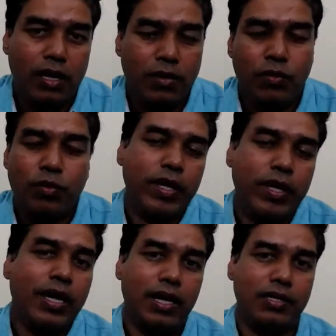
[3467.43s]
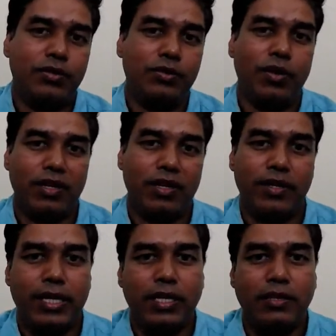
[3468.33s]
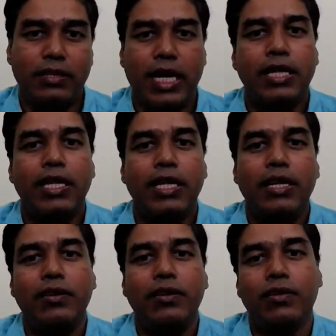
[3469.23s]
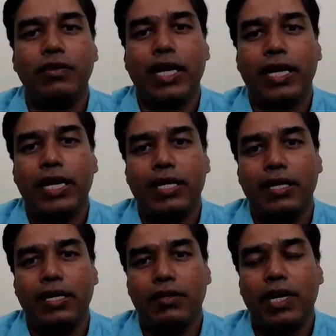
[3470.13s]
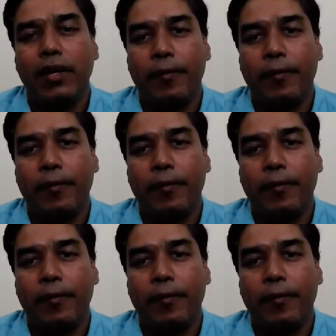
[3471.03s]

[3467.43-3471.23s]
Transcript: 2 megahertz, whatever it is, and then you connect it to the